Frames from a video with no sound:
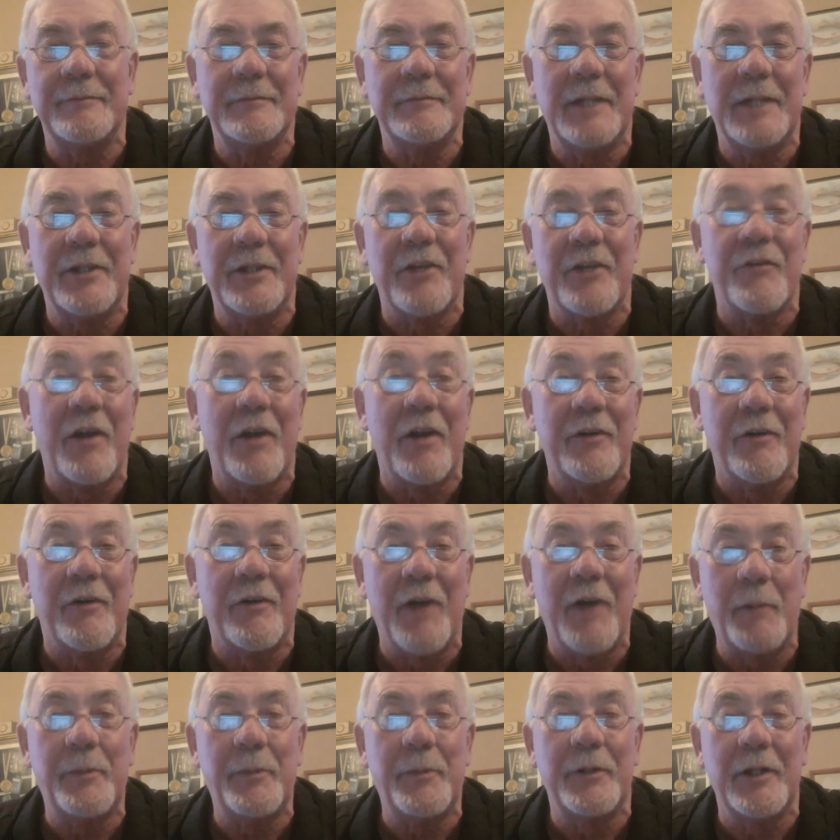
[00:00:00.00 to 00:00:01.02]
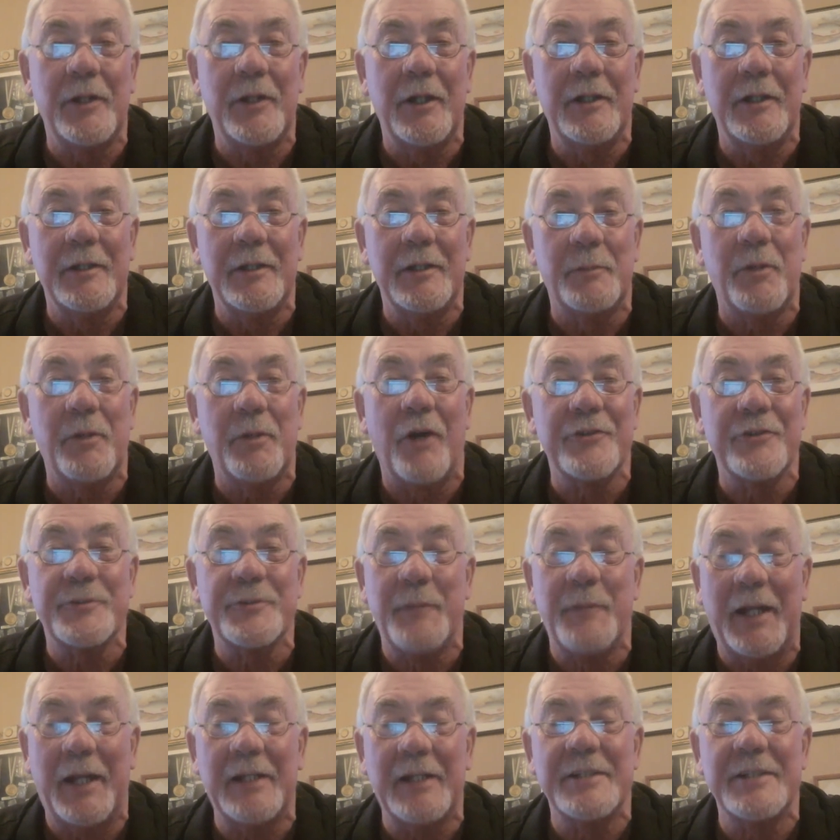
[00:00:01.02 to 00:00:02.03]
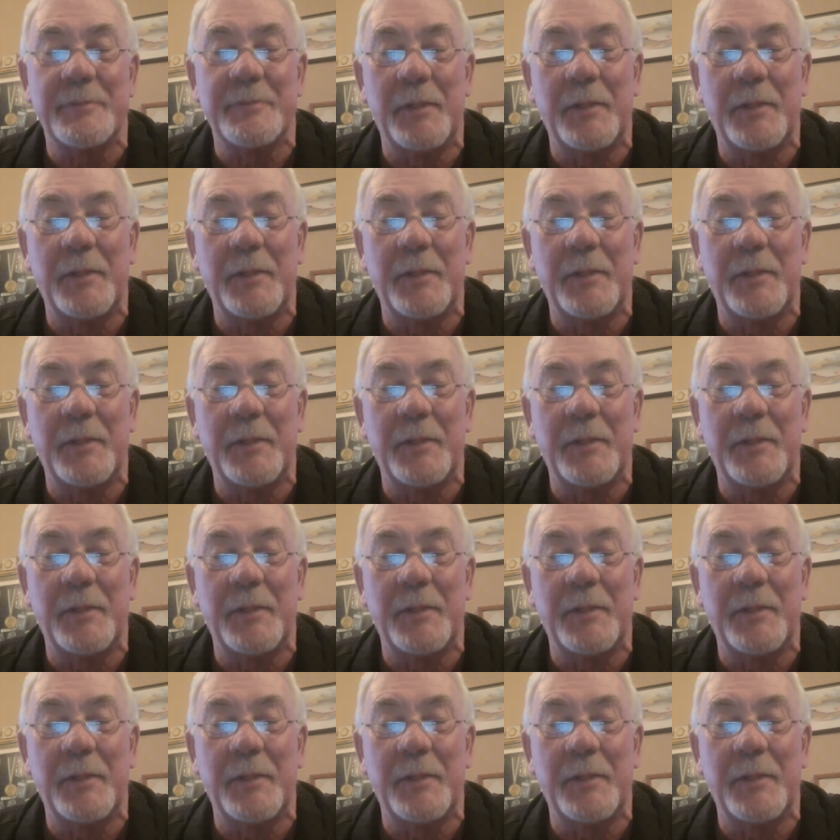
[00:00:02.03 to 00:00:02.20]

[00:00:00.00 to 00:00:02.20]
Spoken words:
runner-up and the bronze medalist,